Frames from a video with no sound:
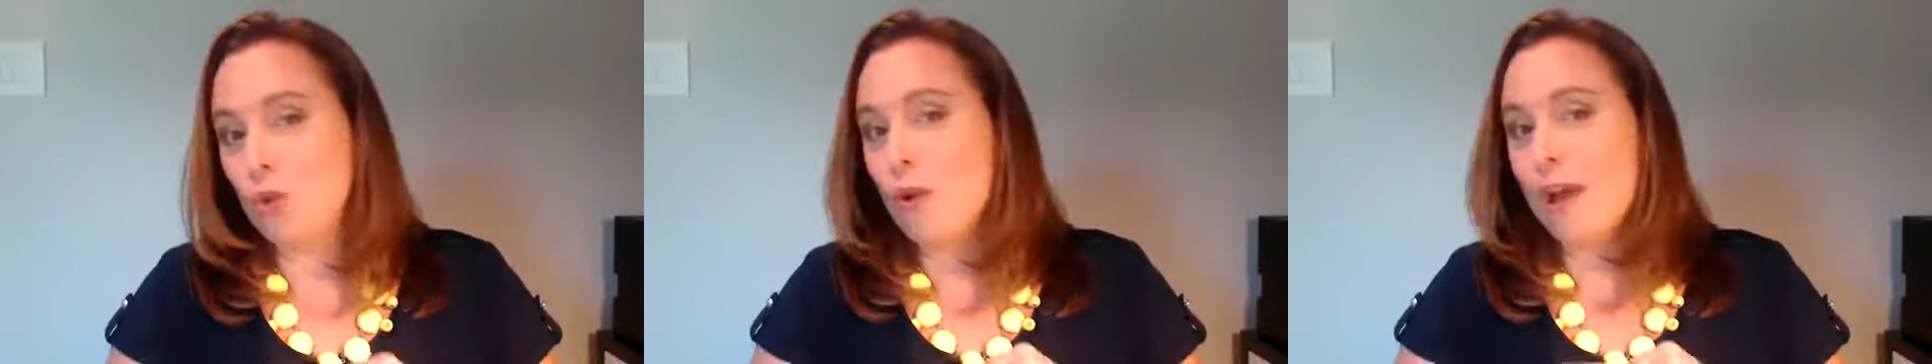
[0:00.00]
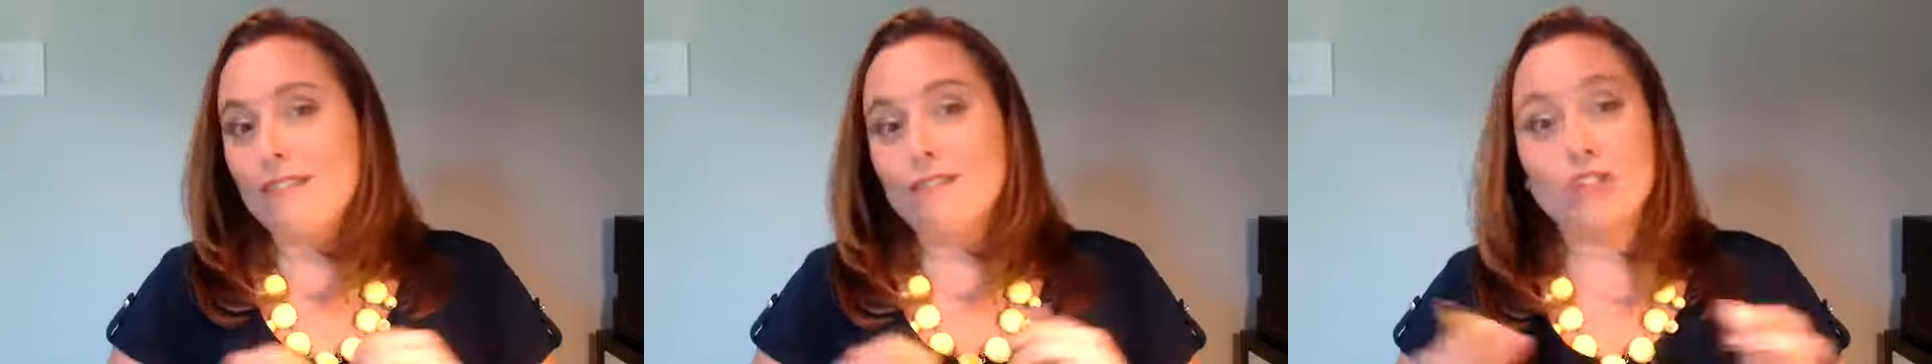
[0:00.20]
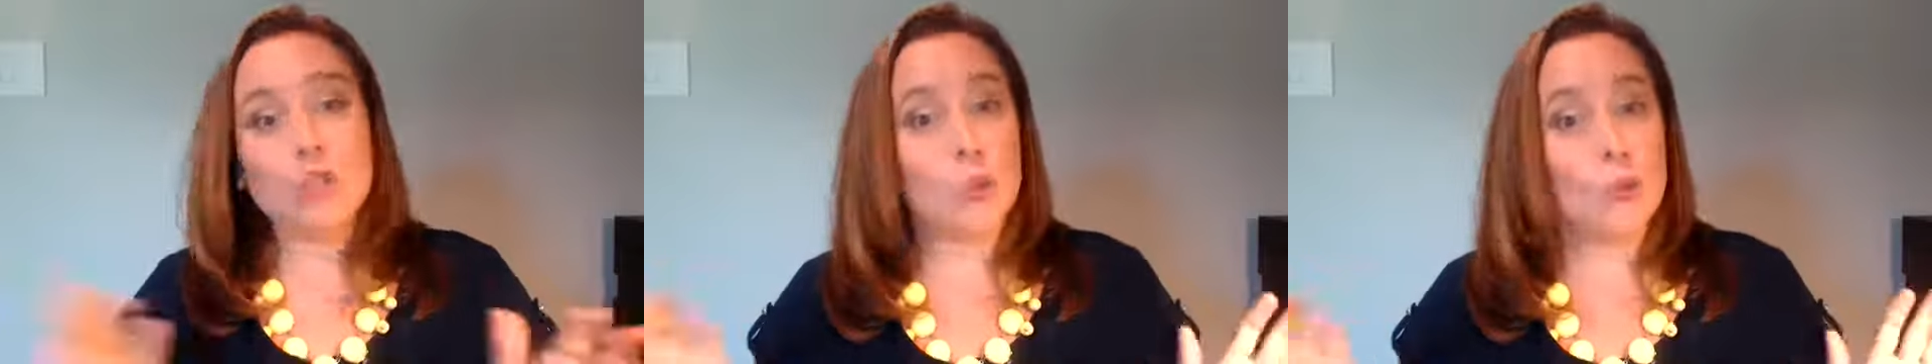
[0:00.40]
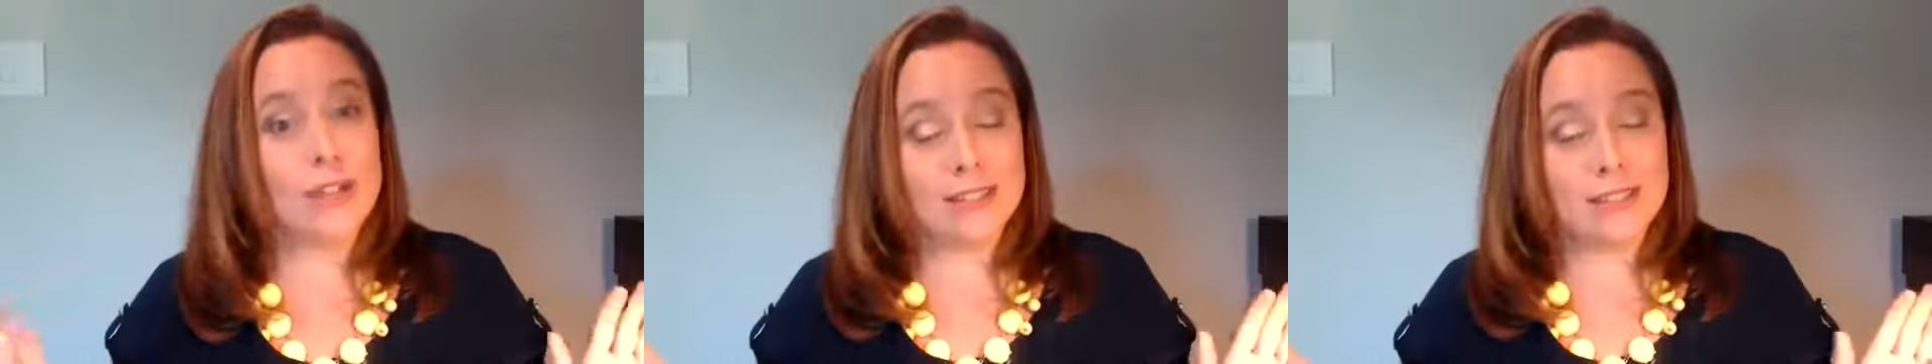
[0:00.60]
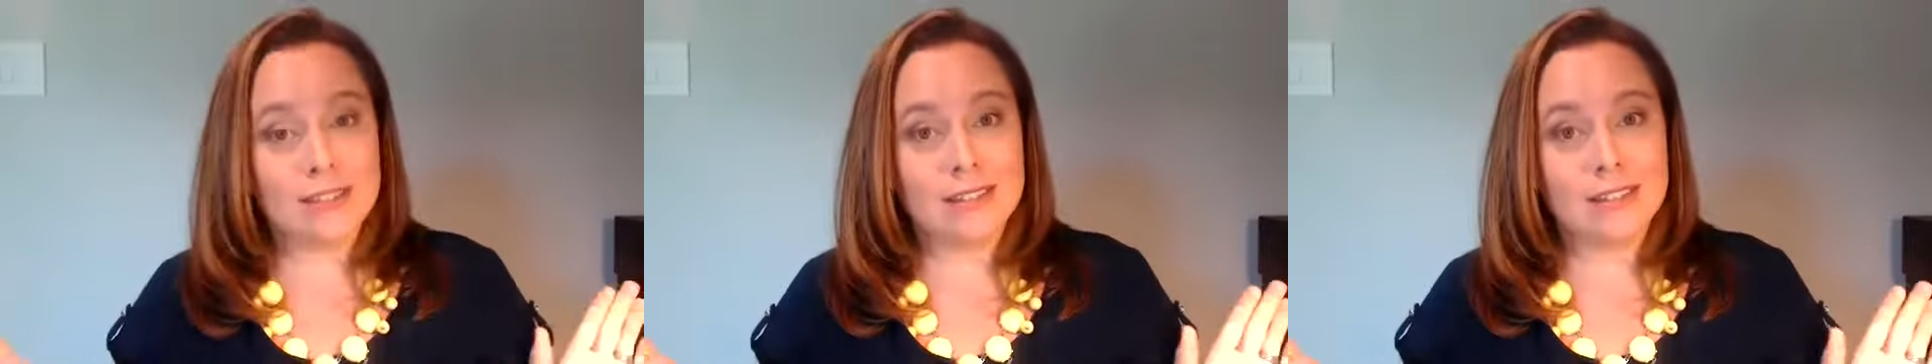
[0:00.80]
you have
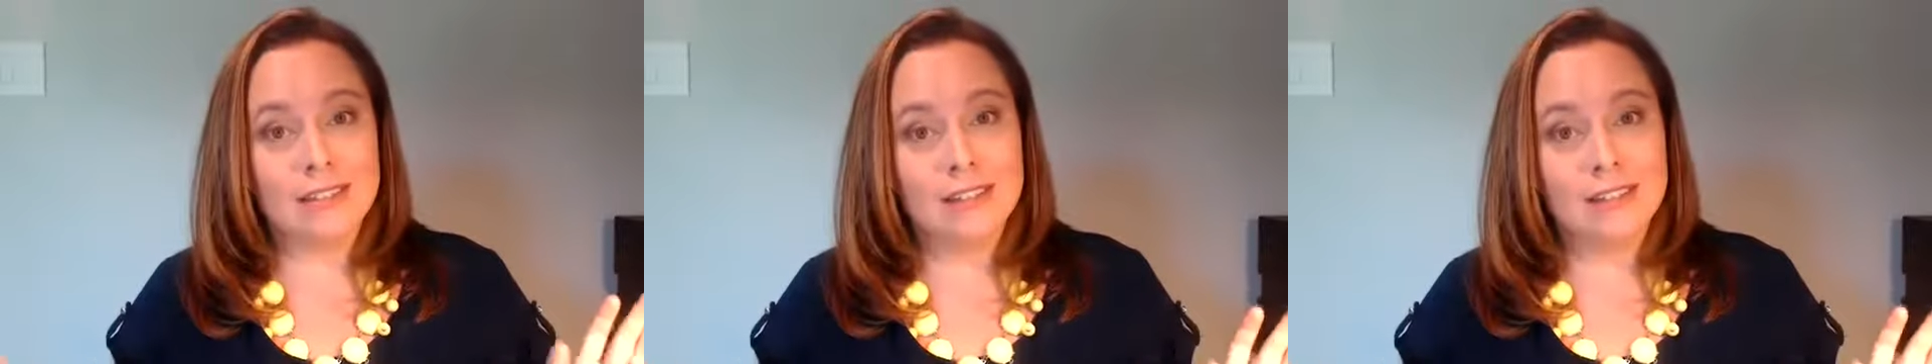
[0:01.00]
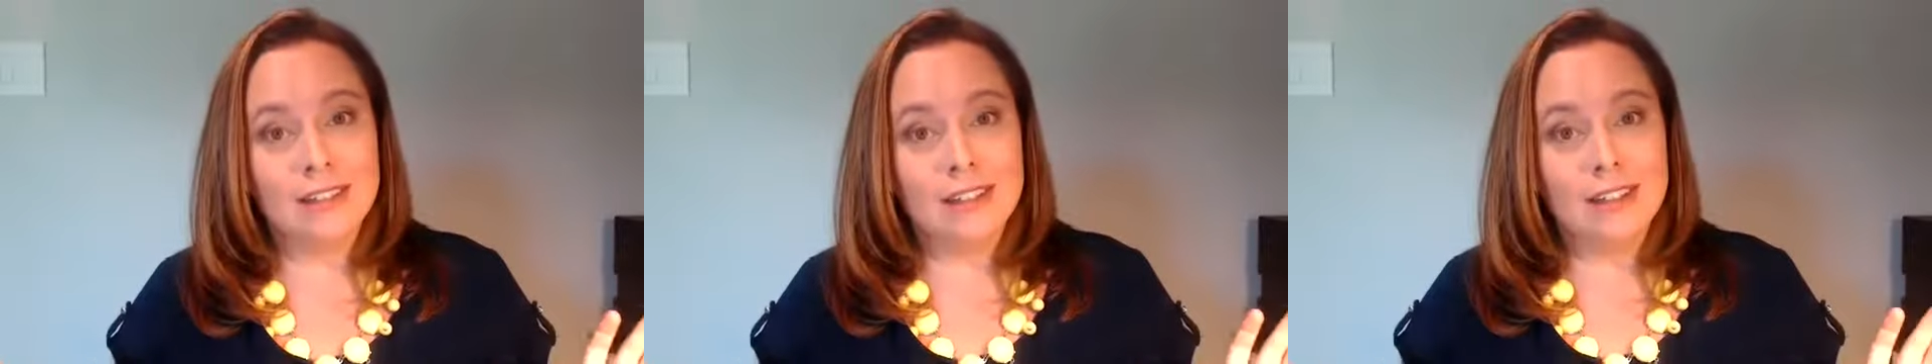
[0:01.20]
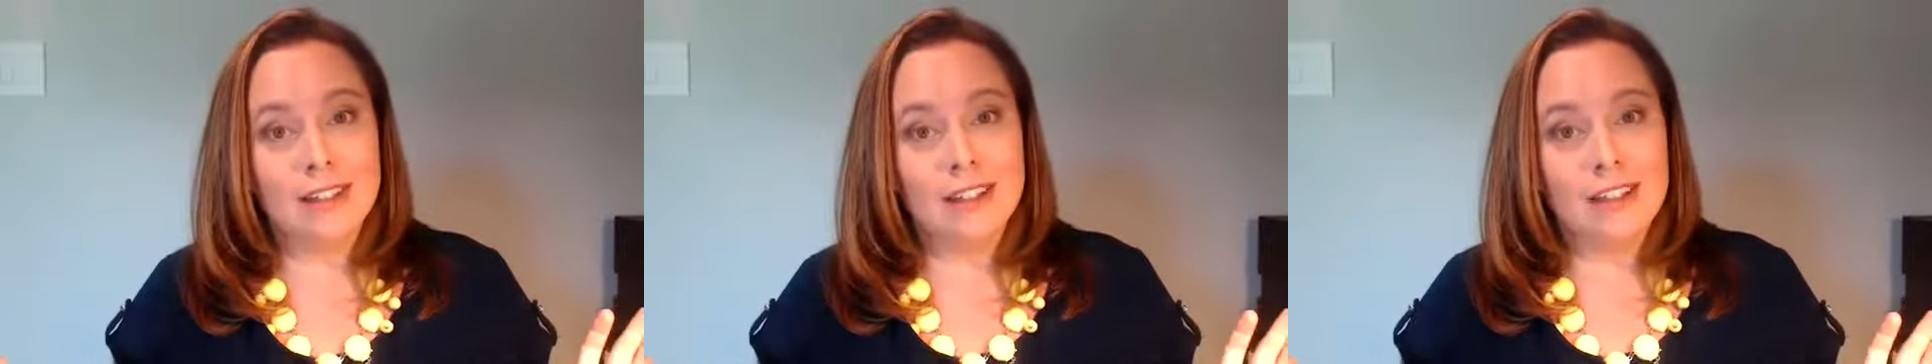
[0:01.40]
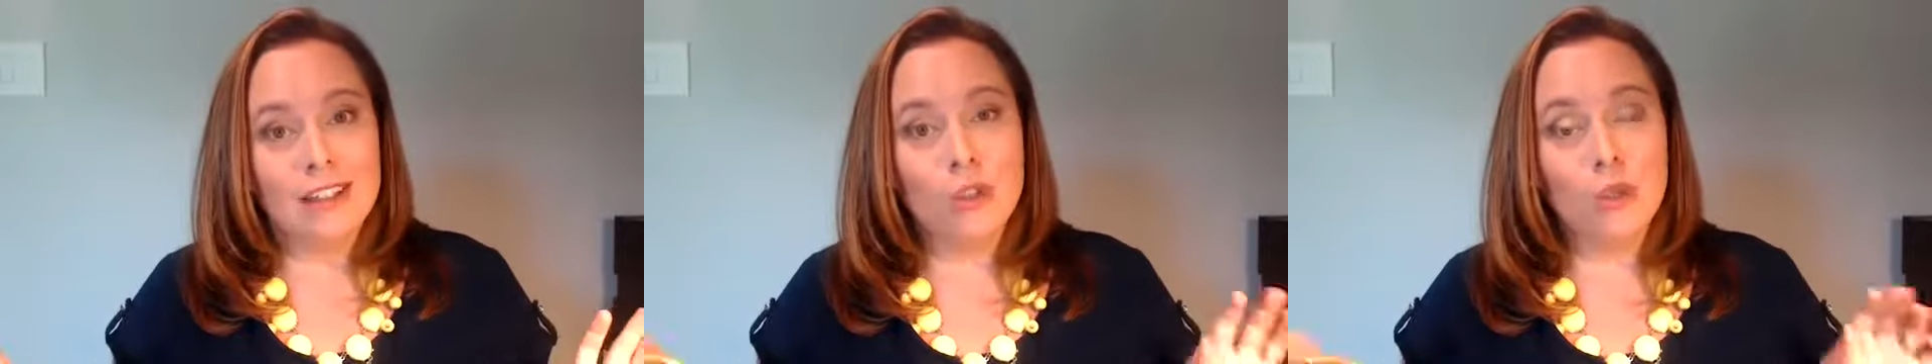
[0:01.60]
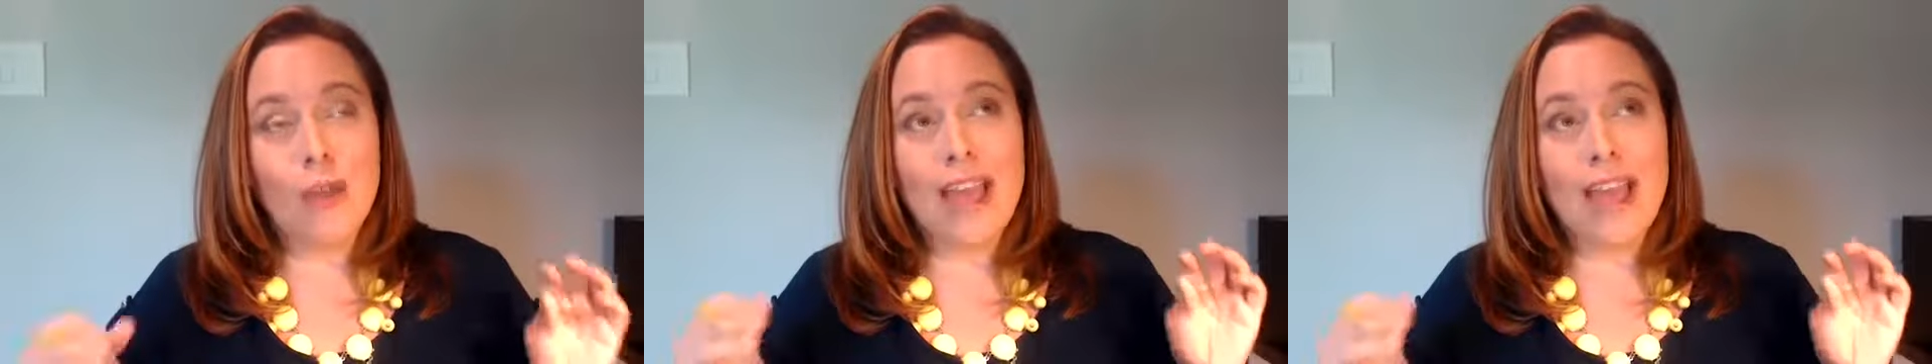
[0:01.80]
choice,
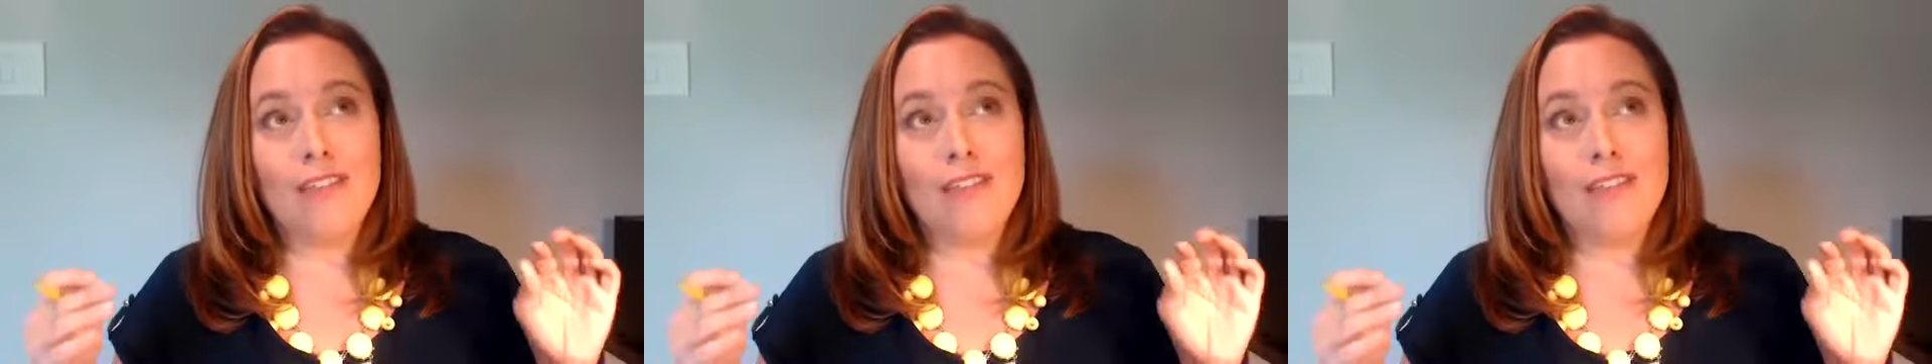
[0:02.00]
you